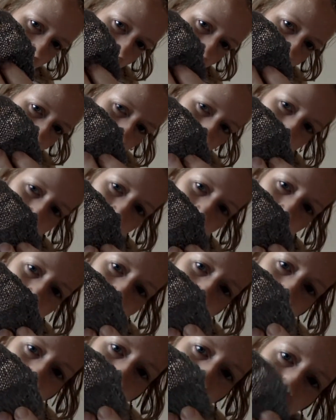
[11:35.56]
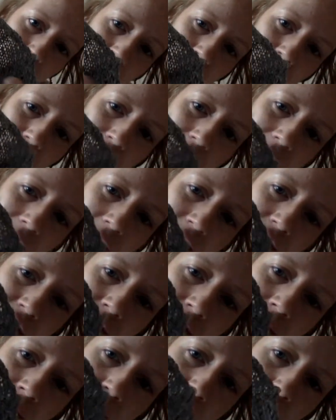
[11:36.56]
manipulating the needle so you can get
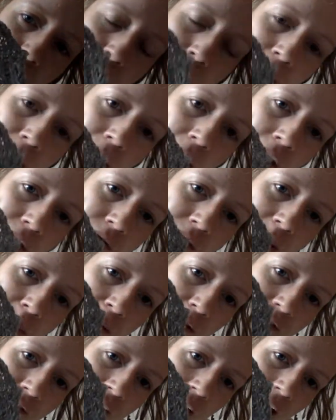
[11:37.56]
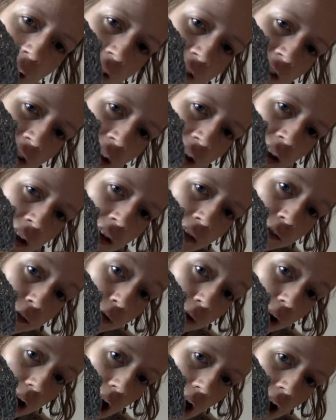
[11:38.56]
a rib effect
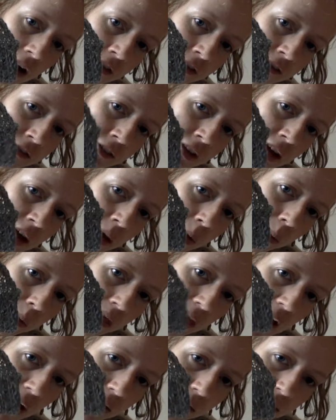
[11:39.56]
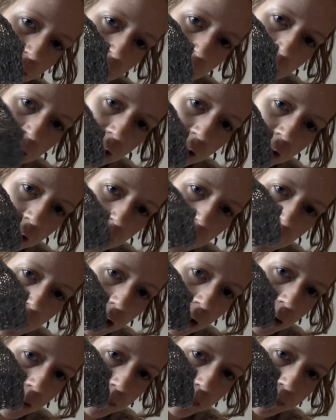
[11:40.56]
for a cuff without needing
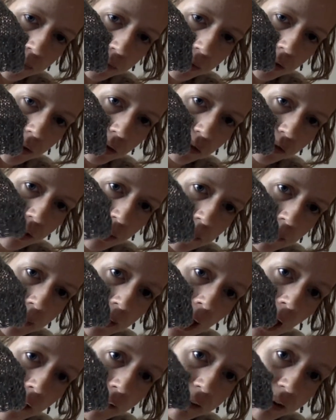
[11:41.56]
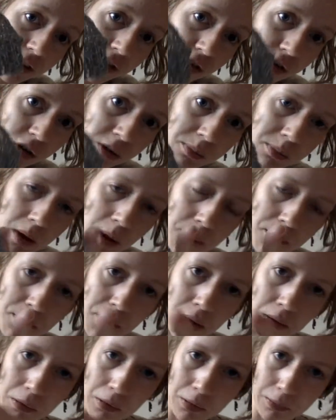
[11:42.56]
a rib carriage or a
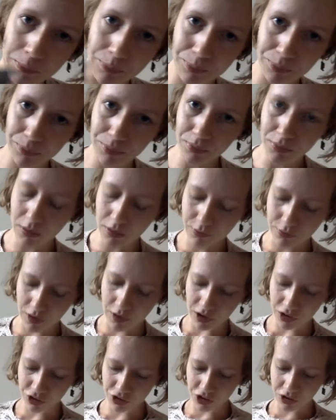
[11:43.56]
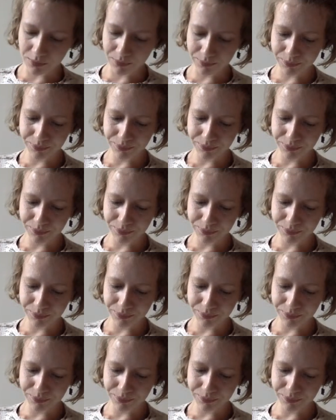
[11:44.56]
purl function.